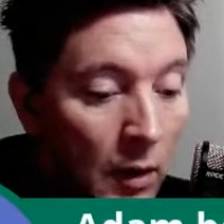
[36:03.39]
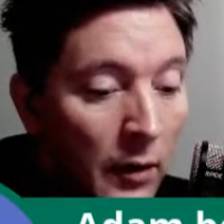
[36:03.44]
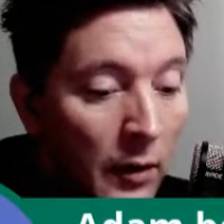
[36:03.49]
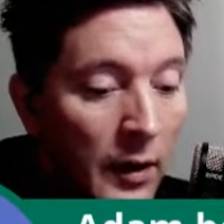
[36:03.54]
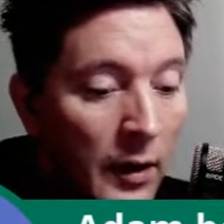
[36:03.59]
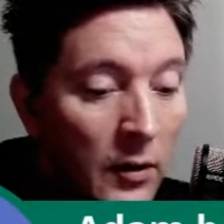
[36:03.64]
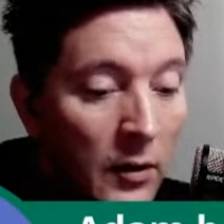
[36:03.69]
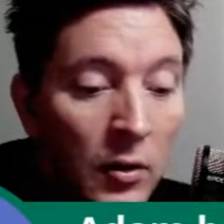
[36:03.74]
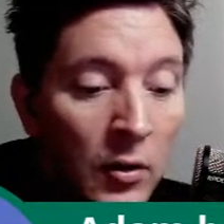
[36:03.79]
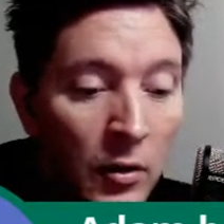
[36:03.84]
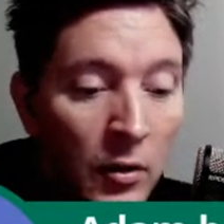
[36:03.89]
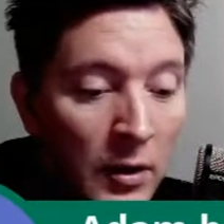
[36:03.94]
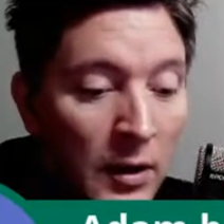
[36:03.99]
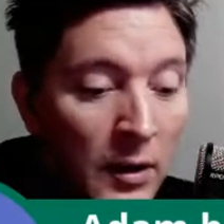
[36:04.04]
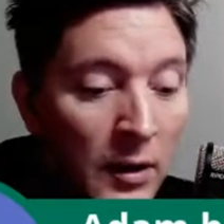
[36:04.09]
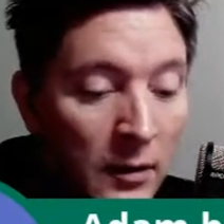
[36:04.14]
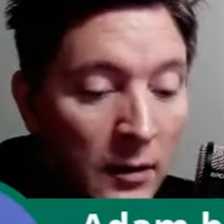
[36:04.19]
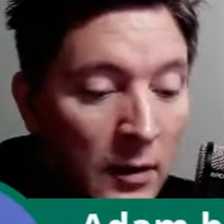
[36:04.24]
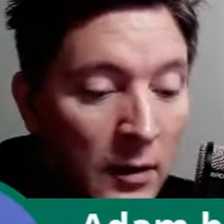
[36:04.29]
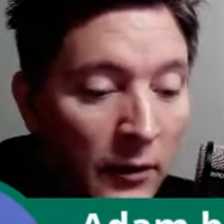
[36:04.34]
All right, no,
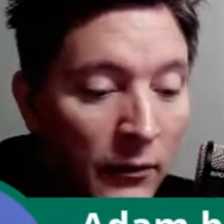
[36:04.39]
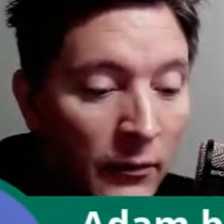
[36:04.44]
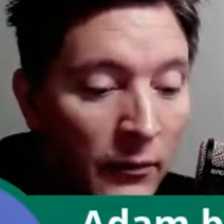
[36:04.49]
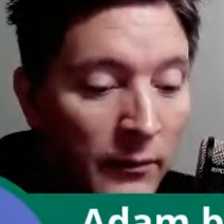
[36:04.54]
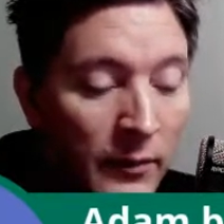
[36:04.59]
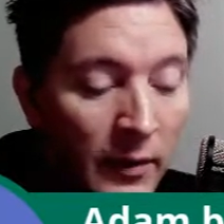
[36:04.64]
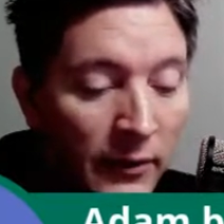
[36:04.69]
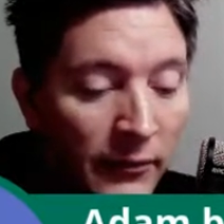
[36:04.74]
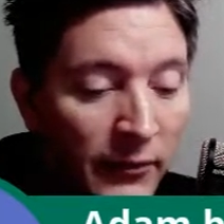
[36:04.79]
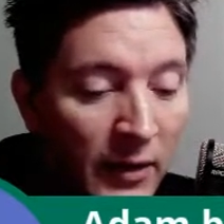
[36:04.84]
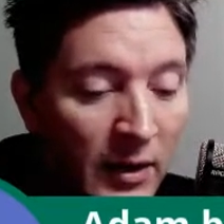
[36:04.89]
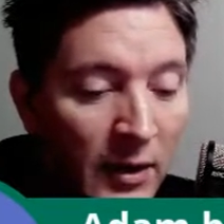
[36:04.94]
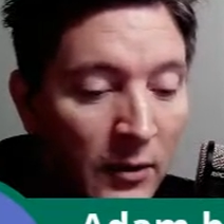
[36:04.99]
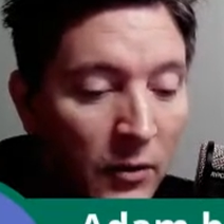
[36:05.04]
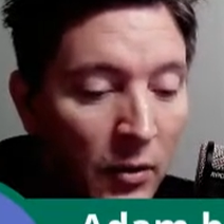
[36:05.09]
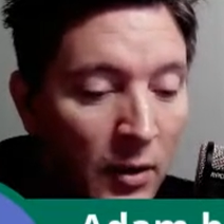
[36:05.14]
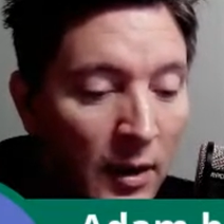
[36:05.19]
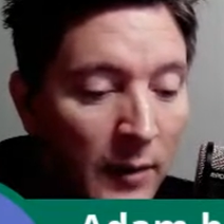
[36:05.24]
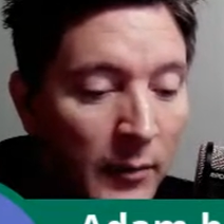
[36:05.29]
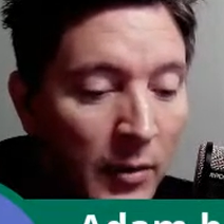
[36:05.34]
you're fine to
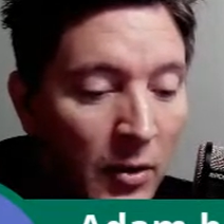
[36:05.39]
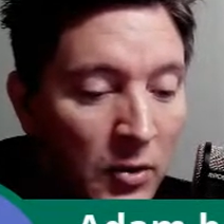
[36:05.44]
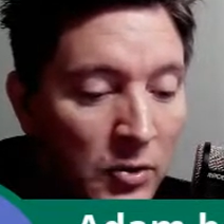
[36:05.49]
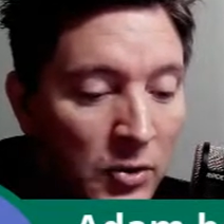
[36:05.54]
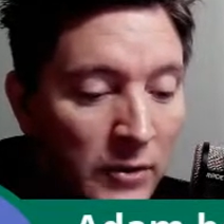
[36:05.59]
do that because